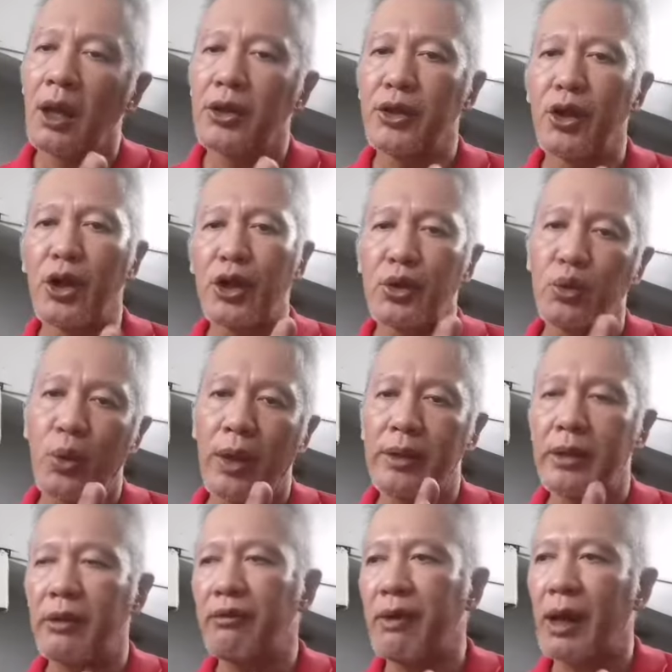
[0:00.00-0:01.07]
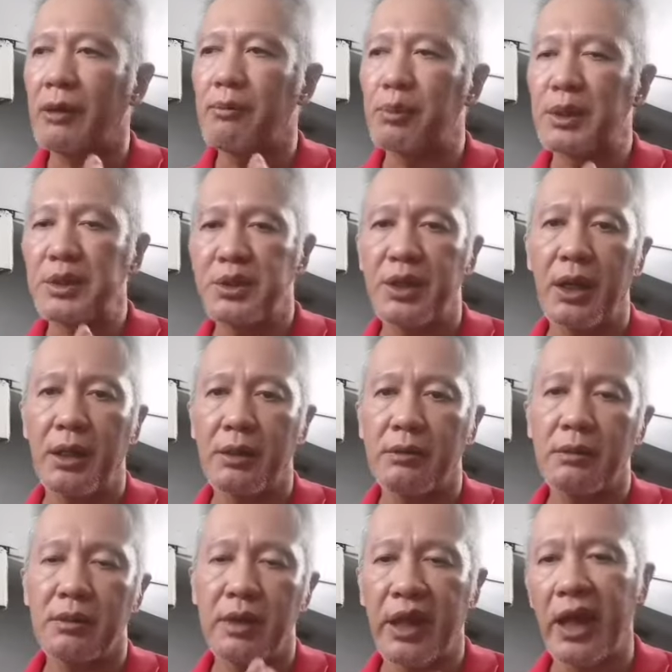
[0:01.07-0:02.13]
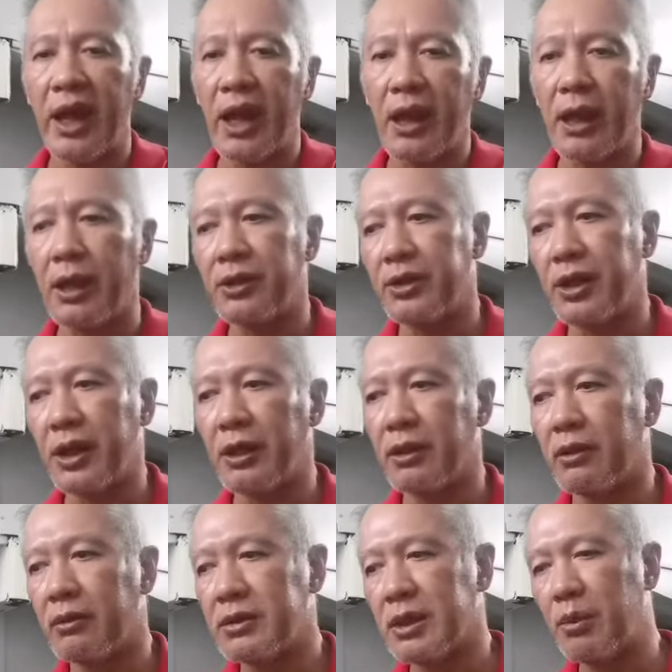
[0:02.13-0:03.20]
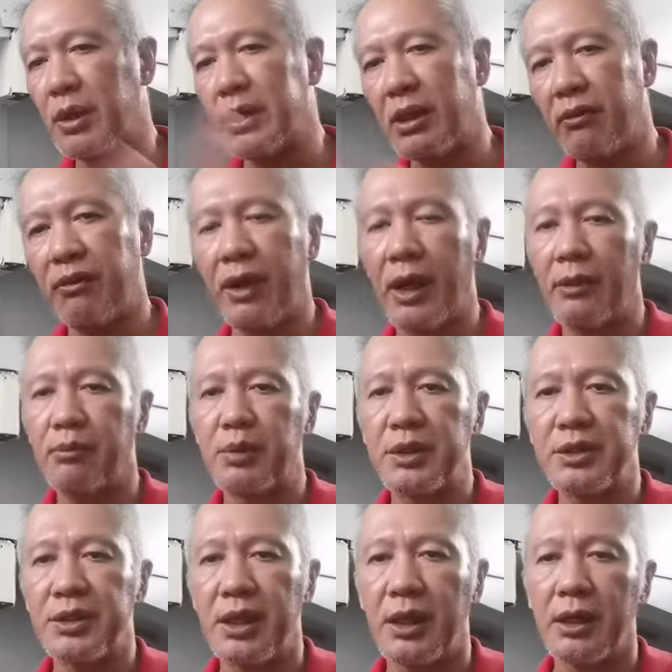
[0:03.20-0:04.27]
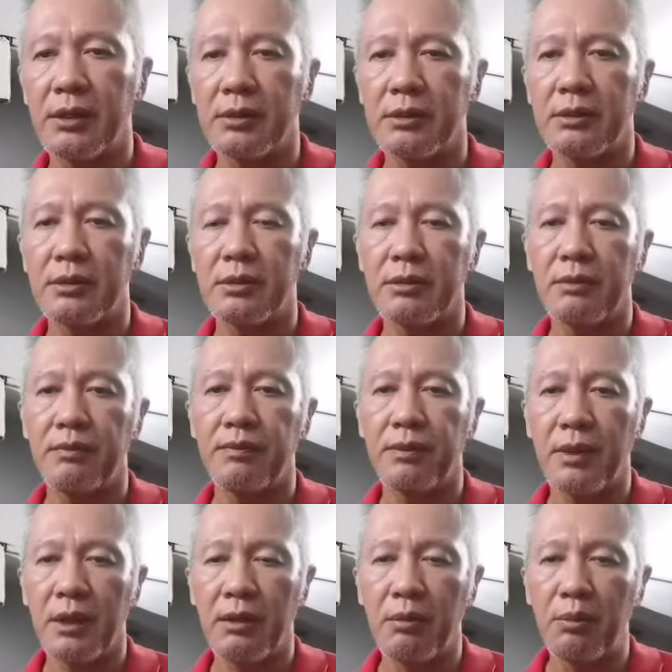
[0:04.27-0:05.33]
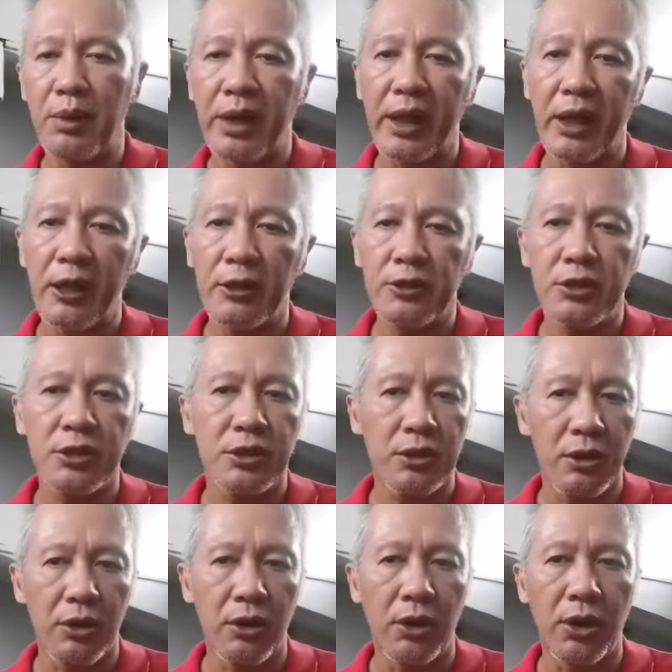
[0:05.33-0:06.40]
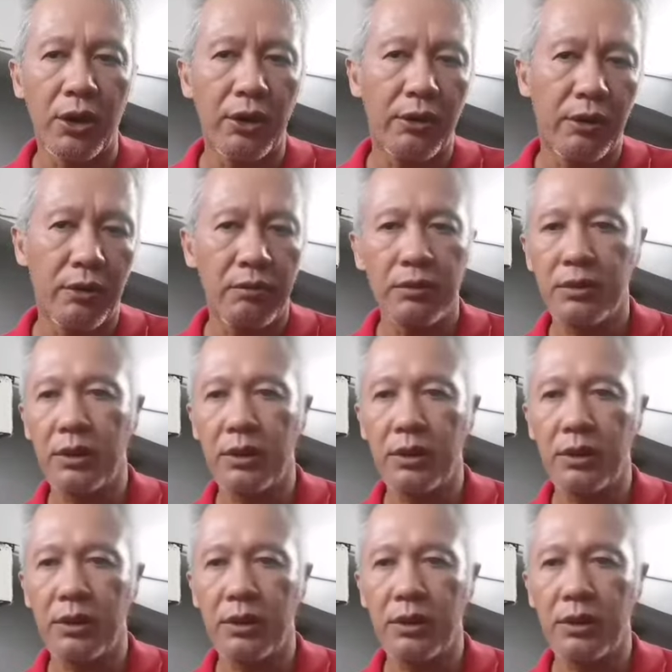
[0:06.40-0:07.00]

your 25% neck and then 75% bridge, or